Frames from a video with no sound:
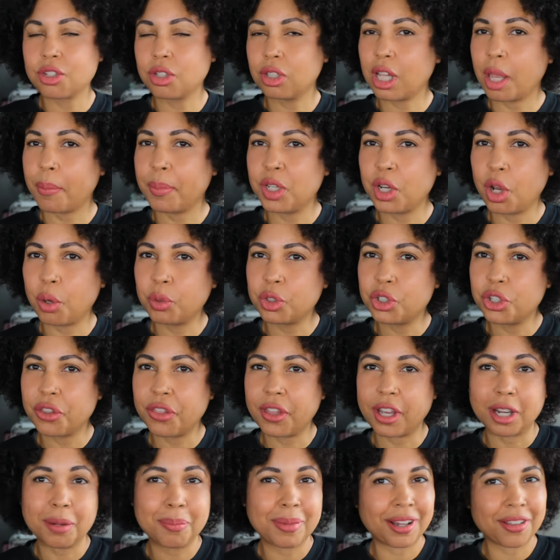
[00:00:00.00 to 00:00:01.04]
So let me know what you
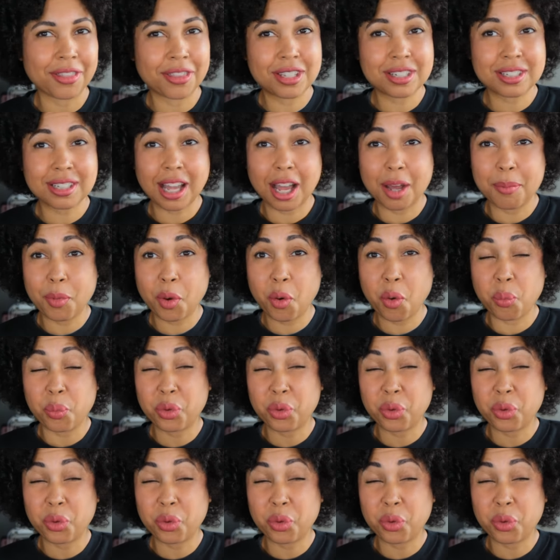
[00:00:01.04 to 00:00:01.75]
think about this combo.